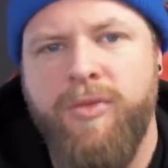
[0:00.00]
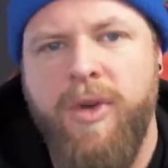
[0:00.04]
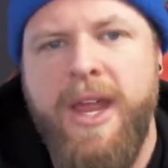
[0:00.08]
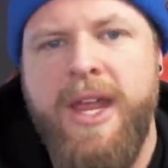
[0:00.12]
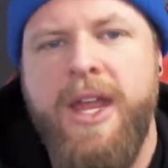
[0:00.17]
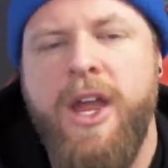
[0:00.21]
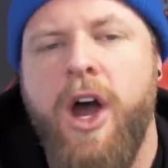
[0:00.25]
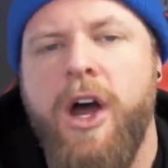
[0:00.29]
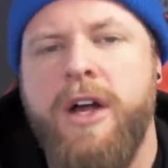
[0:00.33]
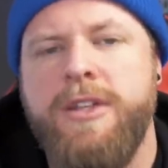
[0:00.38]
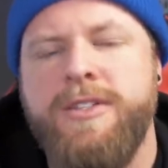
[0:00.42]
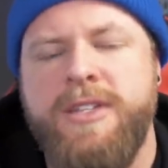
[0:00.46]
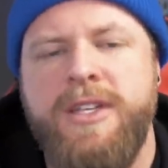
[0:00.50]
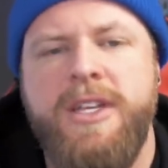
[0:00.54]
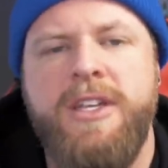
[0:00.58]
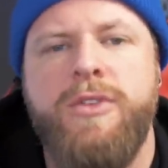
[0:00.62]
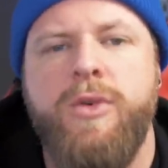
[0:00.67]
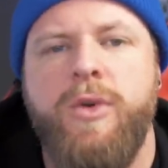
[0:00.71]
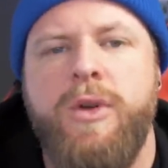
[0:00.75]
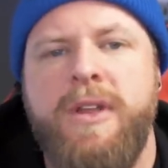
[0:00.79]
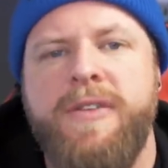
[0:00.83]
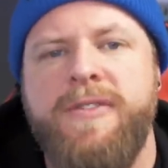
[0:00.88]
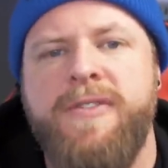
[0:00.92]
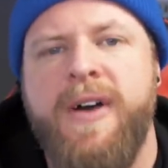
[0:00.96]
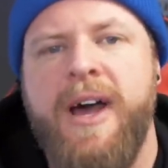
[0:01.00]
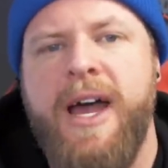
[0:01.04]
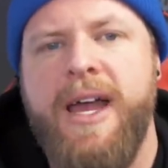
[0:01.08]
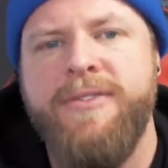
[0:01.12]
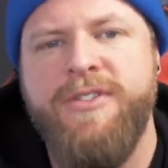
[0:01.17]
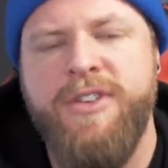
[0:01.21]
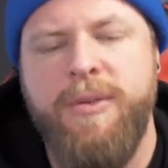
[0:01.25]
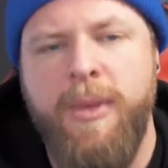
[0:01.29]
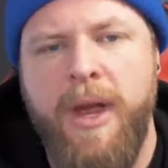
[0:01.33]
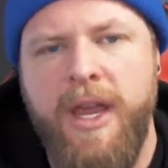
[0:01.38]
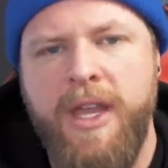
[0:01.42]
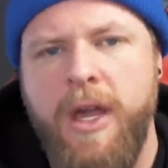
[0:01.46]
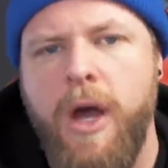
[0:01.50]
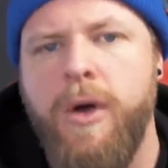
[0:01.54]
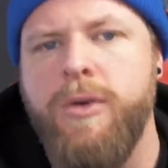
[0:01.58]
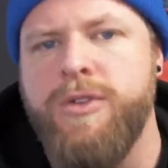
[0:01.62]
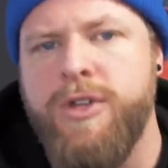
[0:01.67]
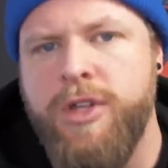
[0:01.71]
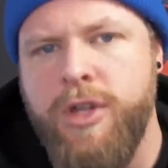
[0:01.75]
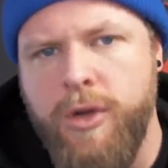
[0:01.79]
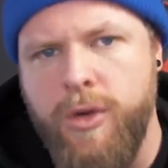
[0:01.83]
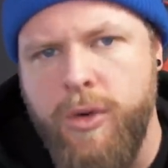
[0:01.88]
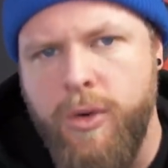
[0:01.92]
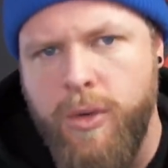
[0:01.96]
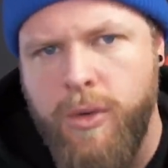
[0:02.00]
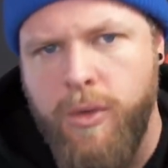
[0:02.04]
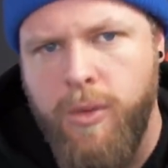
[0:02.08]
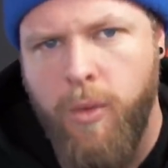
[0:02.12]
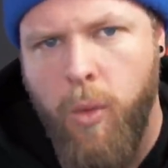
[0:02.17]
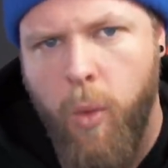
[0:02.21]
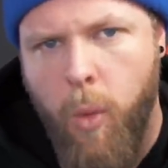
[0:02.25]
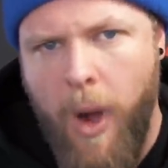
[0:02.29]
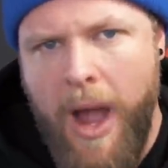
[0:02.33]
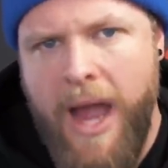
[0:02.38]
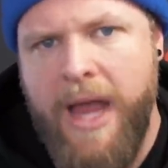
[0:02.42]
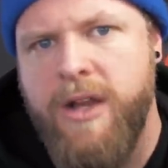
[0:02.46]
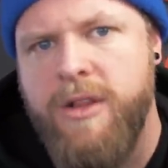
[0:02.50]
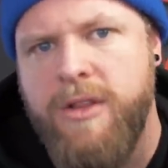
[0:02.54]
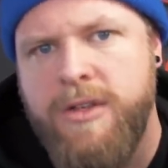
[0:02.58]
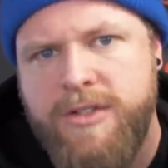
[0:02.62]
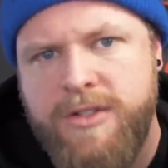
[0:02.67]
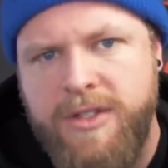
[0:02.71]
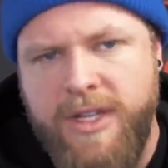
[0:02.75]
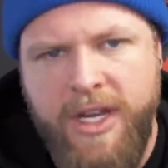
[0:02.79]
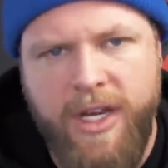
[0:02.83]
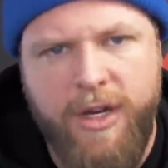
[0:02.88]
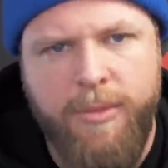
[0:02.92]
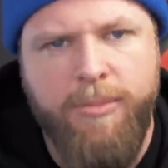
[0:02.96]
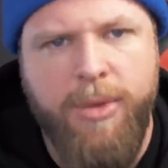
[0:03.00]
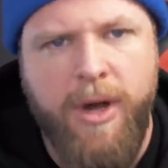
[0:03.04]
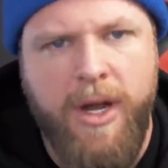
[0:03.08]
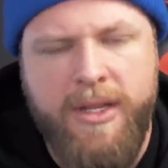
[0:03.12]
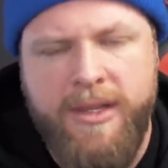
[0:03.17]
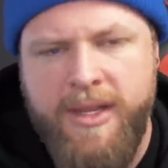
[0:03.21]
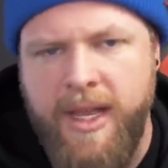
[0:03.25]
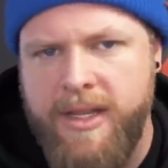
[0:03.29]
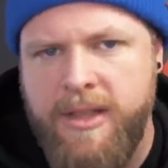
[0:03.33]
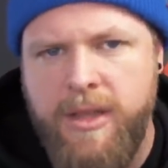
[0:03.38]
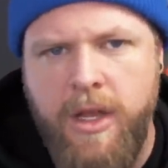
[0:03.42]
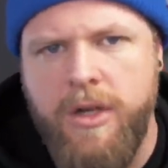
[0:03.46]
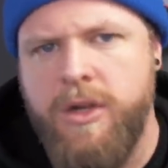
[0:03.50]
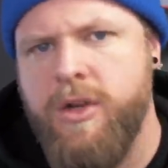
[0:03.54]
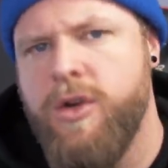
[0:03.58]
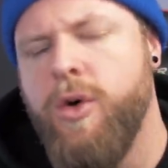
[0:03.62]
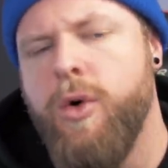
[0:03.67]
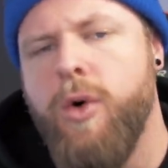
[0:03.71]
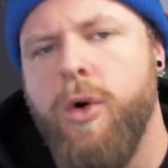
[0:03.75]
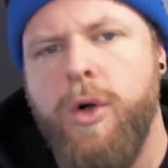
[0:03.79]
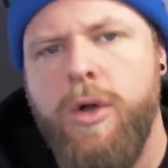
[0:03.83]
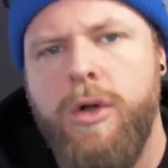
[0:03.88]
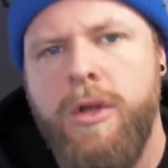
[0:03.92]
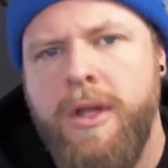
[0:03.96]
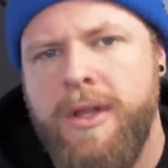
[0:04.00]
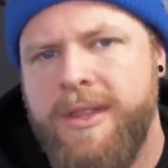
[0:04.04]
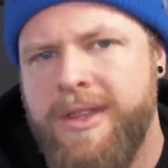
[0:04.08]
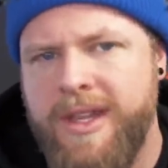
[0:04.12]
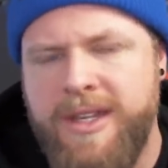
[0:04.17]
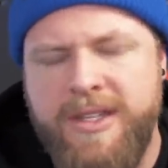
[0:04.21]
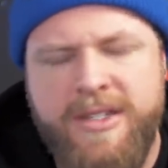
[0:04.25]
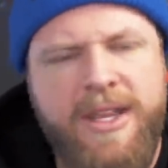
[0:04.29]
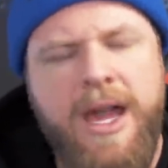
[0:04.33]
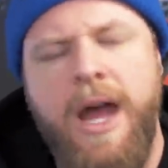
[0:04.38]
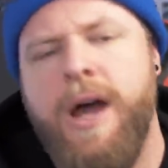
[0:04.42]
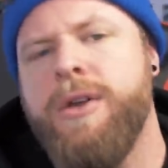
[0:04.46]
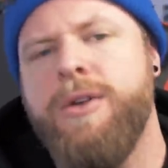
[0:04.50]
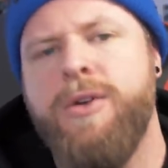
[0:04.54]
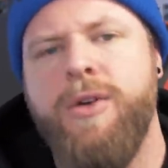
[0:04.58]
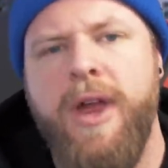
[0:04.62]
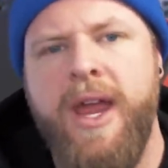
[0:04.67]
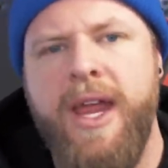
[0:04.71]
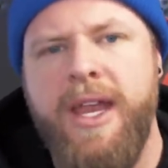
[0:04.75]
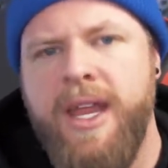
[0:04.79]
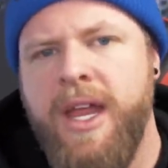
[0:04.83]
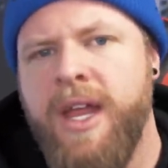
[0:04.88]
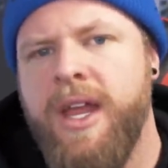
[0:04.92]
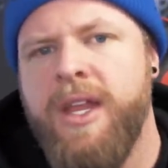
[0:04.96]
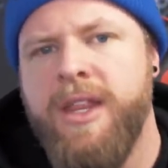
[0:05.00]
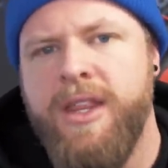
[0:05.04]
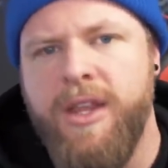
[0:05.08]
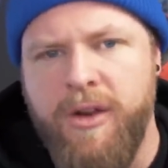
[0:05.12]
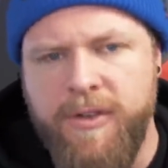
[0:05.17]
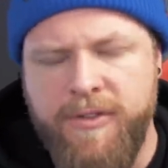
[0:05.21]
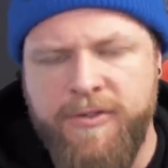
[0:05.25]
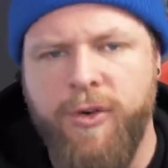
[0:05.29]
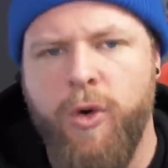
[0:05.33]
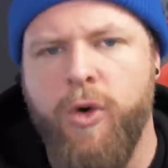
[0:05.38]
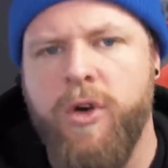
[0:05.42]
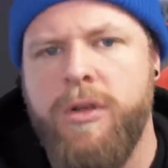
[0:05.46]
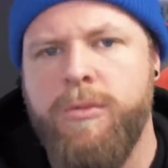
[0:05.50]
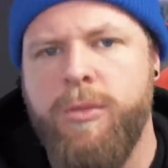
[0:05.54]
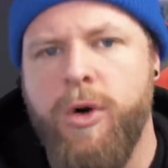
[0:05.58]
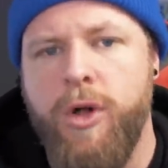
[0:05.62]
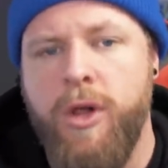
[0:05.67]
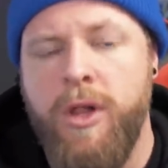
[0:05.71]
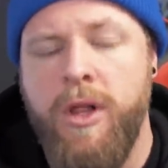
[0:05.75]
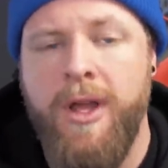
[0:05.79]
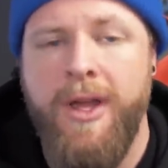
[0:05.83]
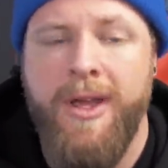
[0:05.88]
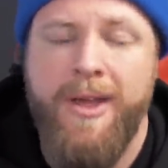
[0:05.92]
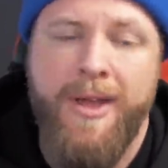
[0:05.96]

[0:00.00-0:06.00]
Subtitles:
Raycon's E25s are my go-to wireless earbud. They look cool, they sound great, they're affordable,